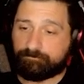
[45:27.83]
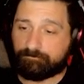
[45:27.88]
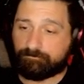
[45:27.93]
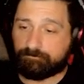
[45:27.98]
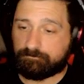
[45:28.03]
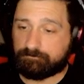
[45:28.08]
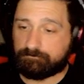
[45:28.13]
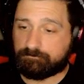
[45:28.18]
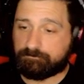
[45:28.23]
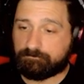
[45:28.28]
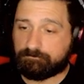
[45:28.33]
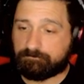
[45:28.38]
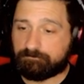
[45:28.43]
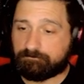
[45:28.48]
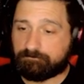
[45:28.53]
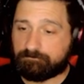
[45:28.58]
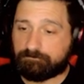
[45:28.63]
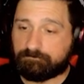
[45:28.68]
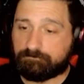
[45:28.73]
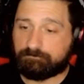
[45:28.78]

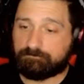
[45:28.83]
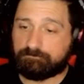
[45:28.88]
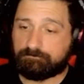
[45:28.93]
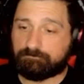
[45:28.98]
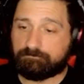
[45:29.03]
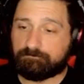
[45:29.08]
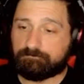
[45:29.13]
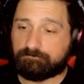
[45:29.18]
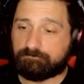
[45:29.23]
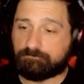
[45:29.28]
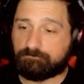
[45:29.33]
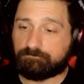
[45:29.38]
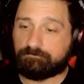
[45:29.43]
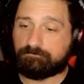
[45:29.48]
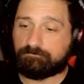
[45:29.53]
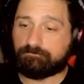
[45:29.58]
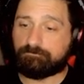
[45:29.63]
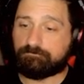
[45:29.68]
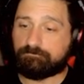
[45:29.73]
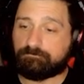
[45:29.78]

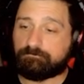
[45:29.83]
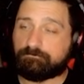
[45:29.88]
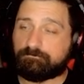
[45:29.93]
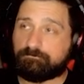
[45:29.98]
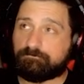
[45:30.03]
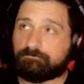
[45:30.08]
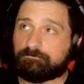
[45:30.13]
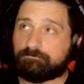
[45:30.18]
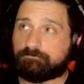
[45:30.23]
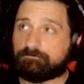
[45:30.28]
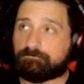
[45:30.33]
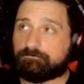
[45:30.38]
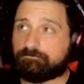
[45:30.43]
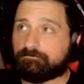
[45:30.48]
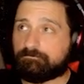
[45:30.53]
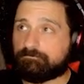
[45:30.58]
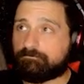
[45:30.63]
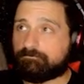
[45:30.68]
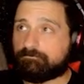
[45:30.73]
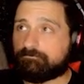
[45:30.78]

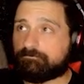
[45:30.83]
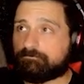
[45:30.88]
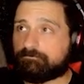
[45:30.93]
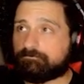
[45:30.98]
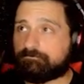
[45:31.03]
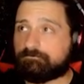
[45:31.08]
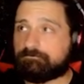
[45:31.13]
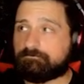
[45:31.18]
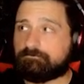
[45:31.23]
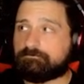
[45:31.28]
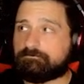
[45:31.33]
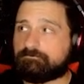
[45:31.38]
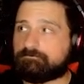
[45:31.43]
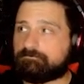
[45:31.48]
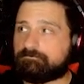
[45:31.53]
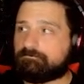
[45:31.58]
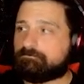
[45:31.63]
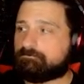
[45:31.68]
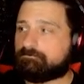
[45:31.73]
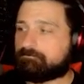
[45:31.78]

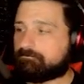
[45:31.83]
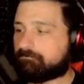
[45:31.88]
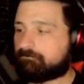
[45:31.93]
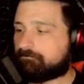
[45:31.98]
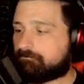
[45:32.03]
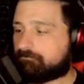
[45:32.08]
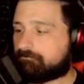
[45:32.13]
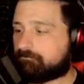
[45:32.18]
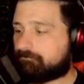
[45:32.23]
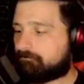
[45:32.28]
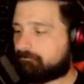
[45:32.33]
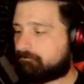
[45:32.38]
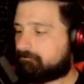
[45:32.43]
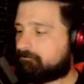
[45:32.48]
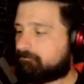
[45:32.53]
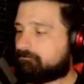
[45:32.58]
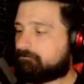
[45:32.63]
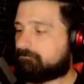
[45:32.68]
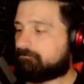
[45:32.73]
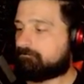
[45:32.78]

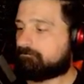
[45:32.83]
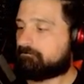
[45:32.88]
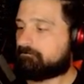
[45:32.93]
This person isn't speaking.